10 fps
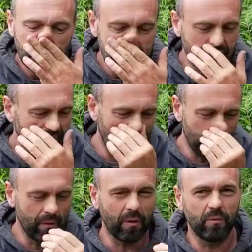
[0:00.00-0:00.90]
So again,
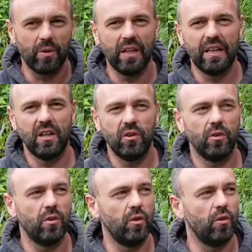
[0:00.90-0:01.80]
we weren't really new,
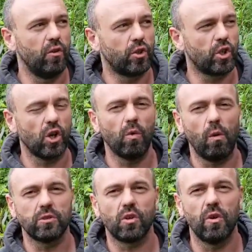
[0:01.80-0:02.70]
sure what
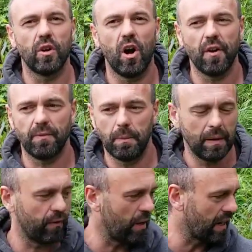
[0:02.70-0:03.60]
was going on from
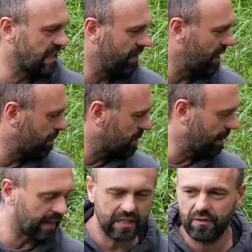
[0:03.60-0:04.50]
beaver activity
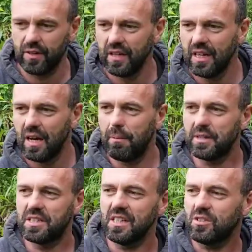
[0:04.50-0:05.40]
perspective,
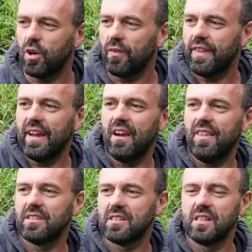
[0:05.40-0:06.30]
but just over there,
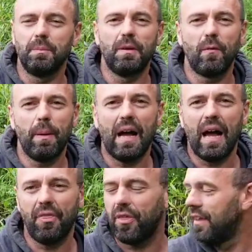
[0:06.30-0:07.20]
there's a little beaver path,